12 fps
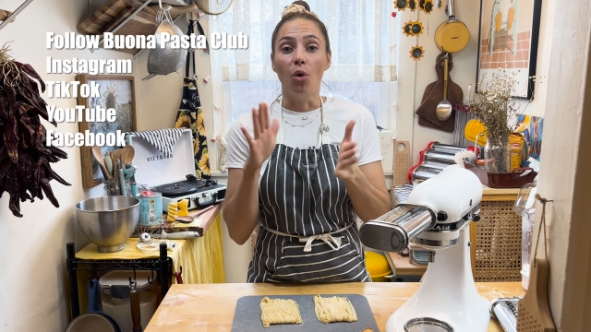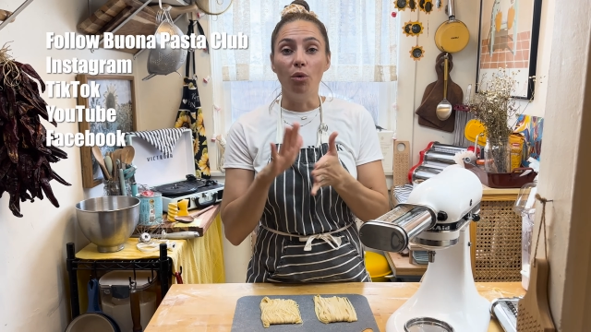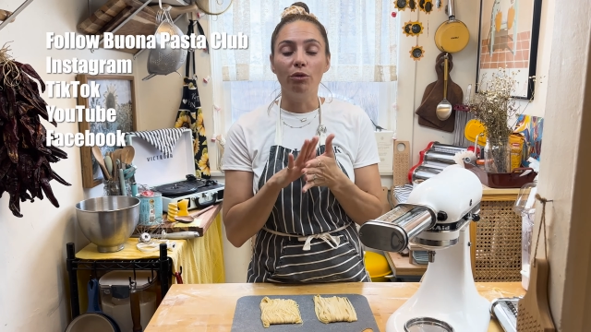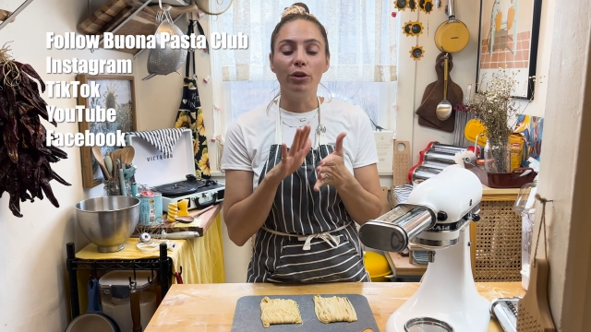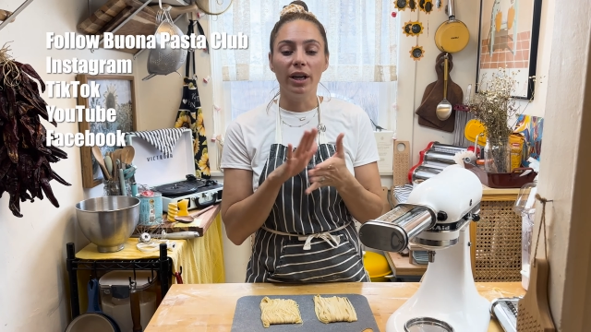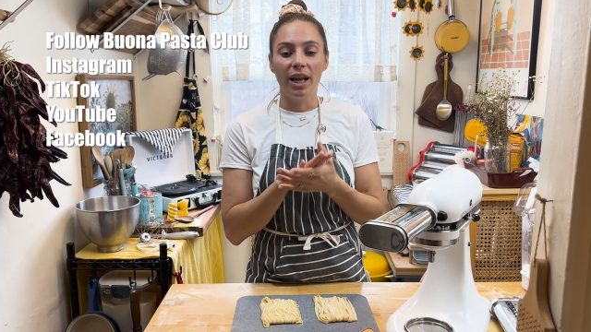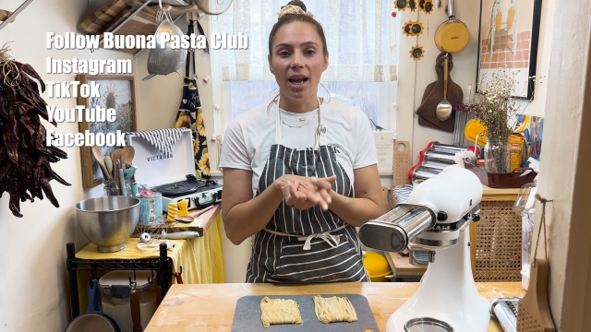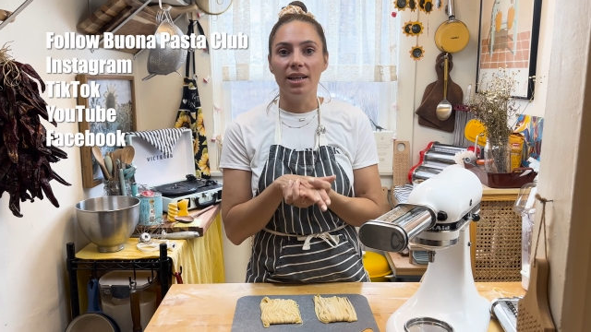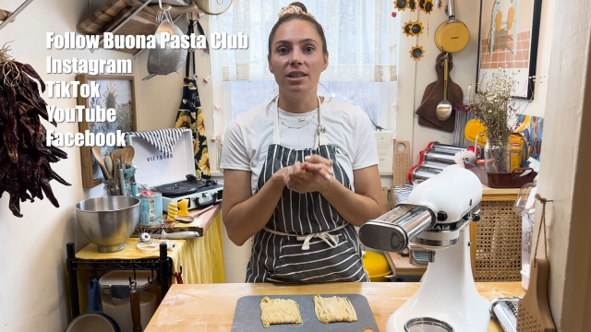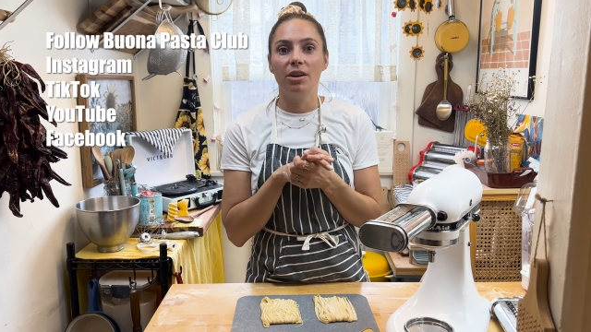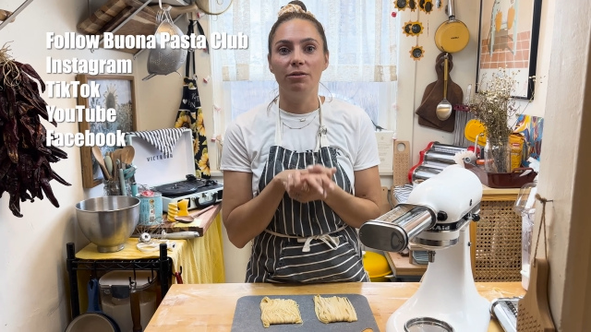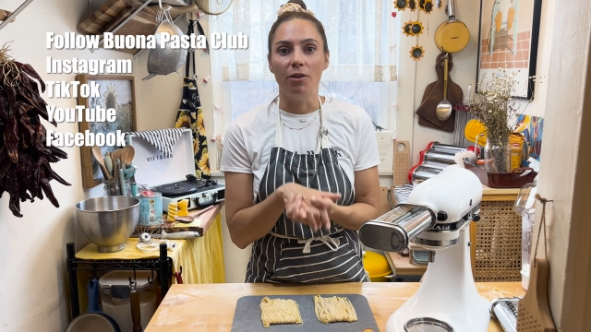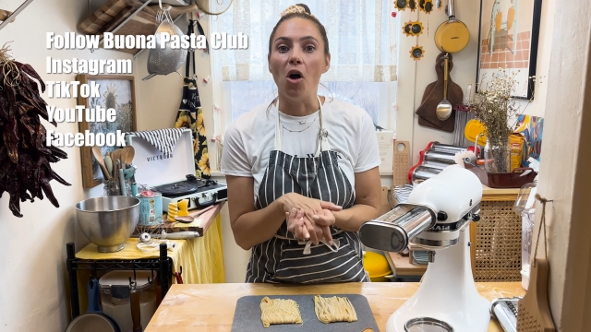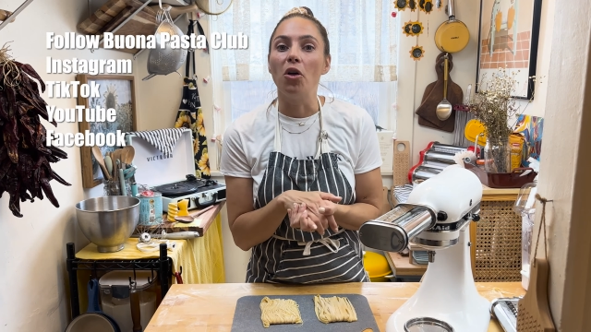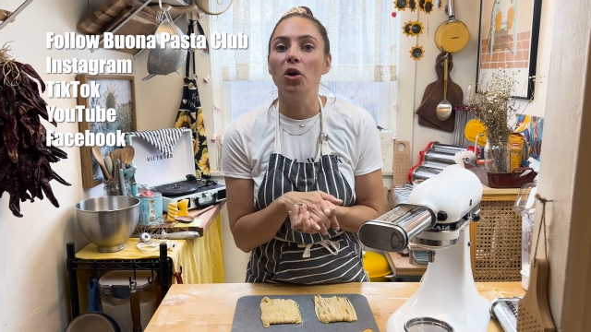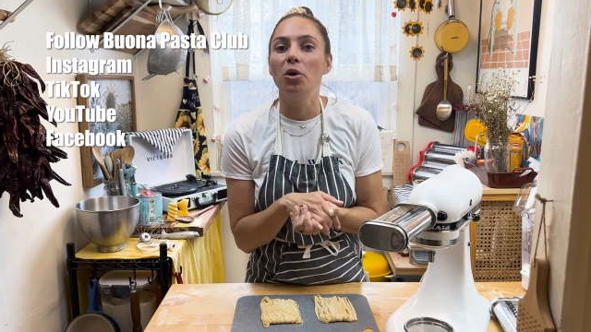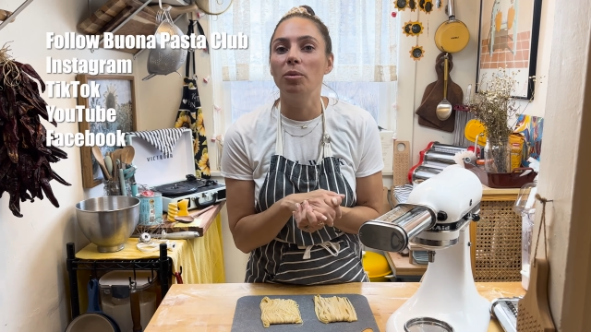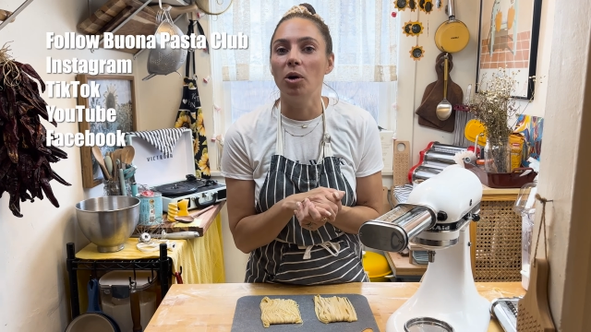forget to follow
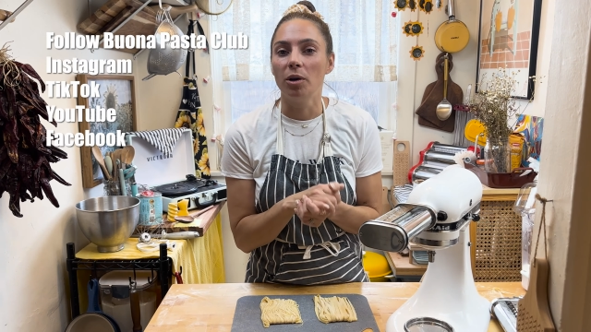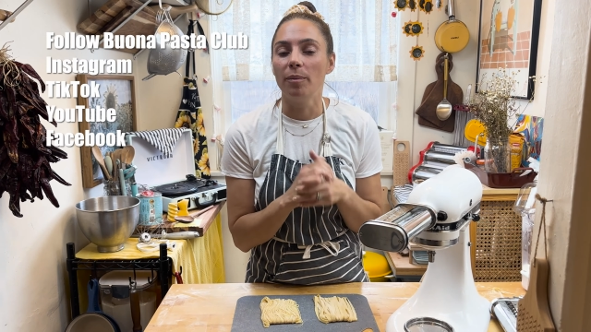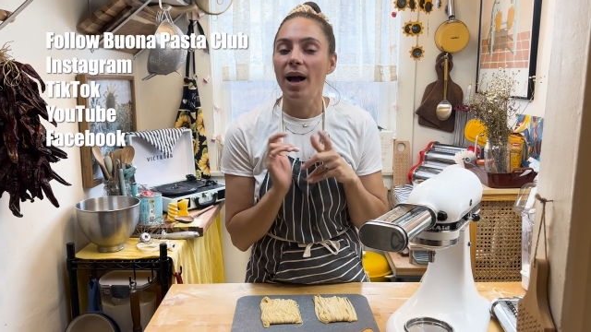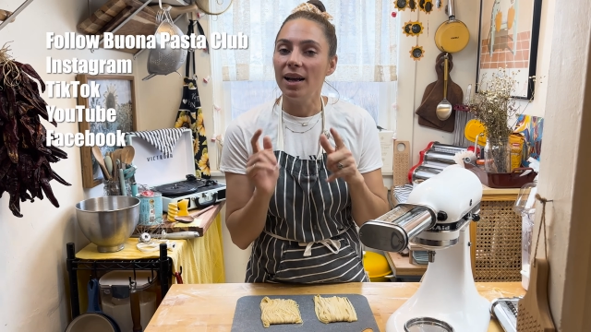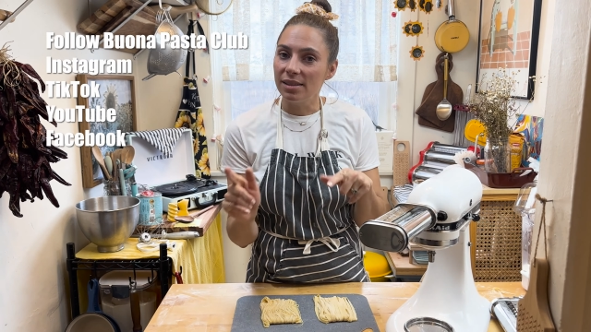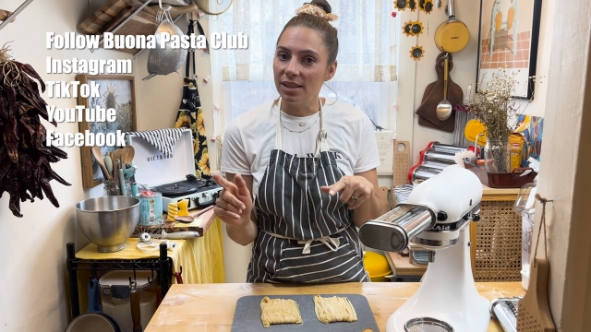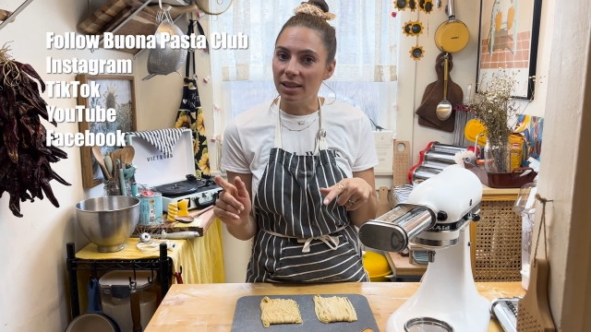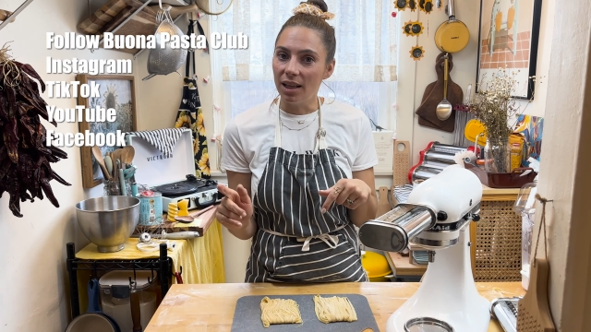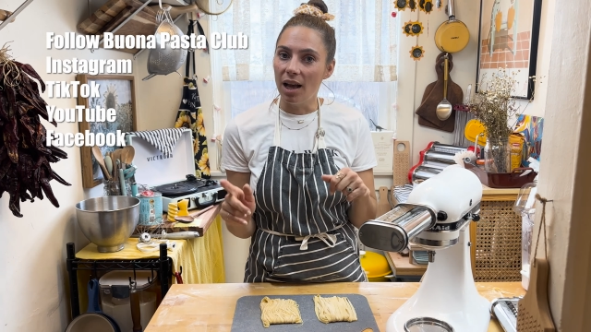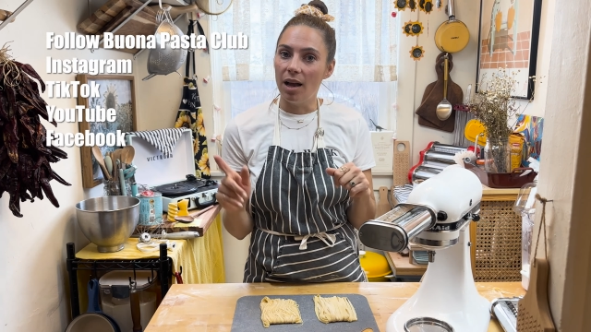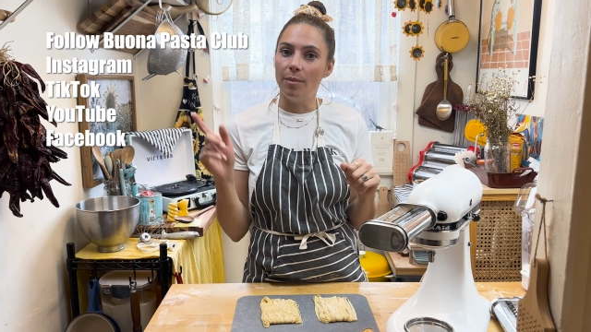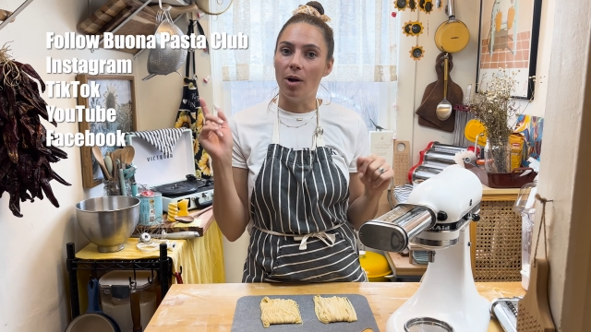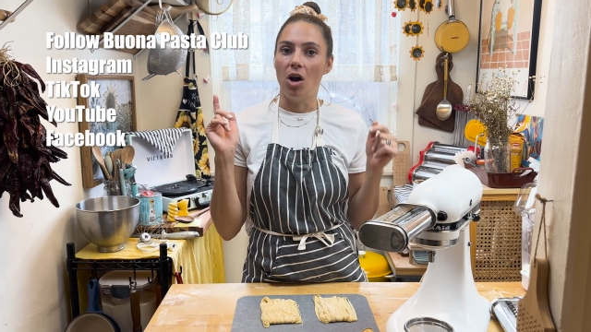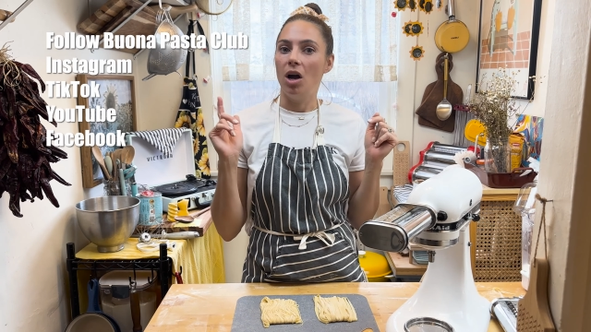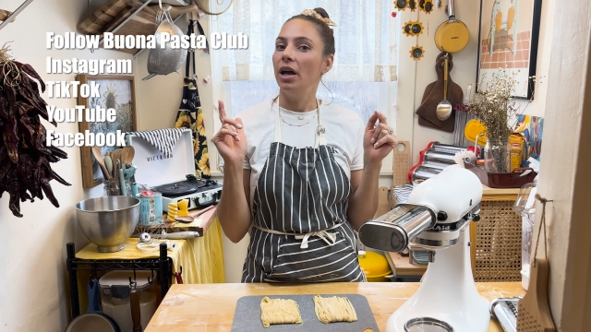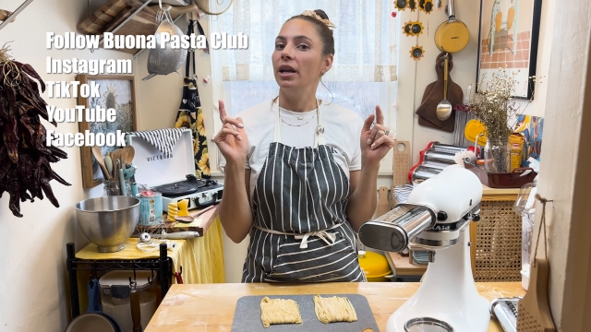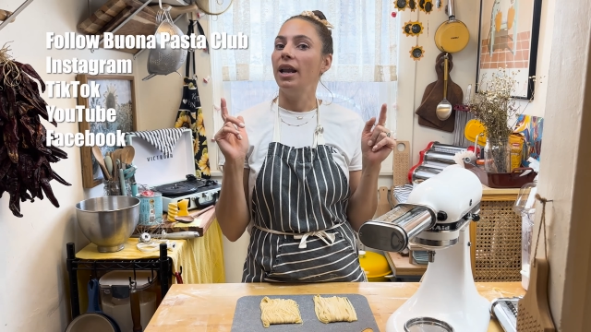Buona Pasta Club on